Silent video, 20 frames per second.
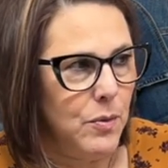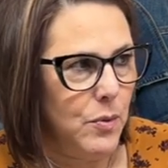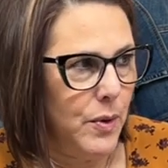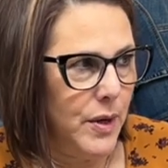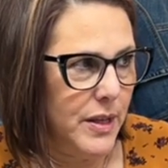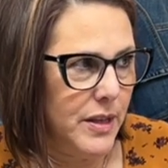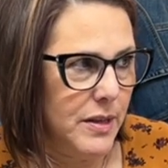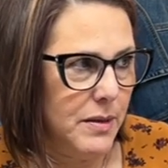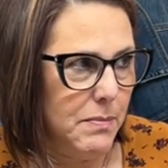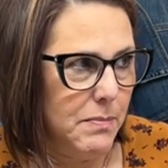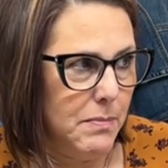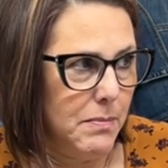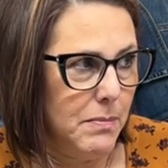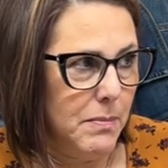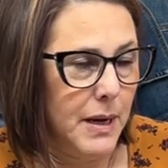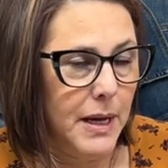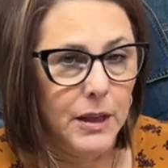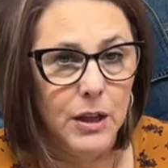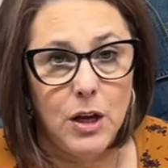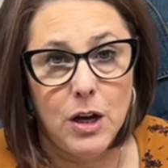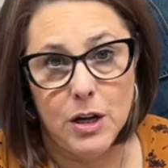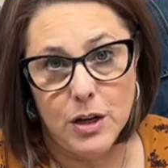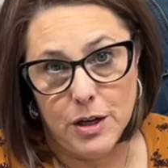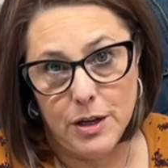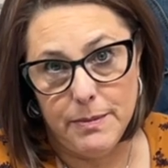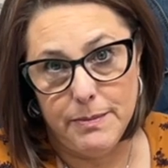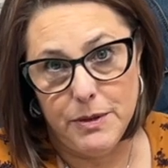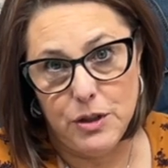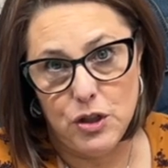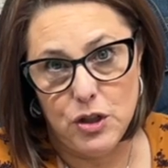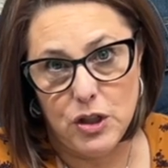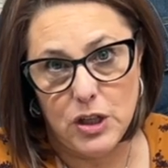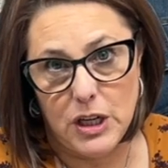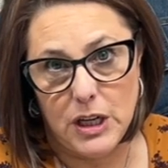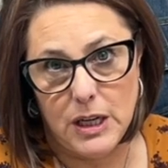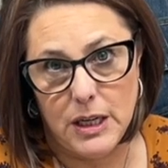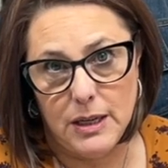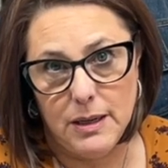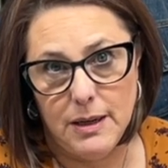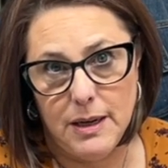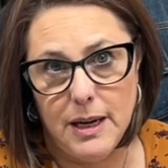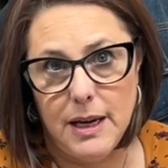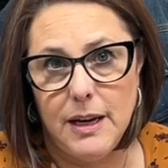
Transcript: with my long arm machine.